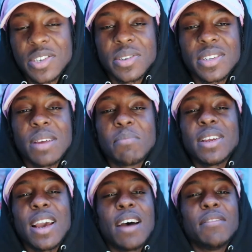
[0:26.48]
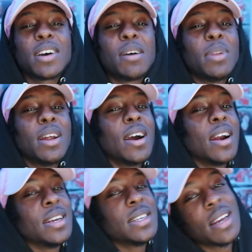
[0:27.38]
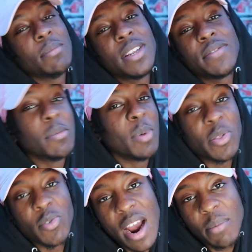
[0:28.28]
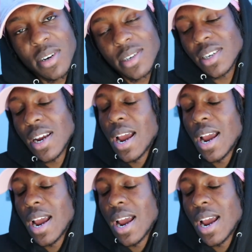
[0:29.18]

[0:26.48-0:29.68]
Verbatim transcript: So simply, I have a couple of artists, I believe they're both rappers.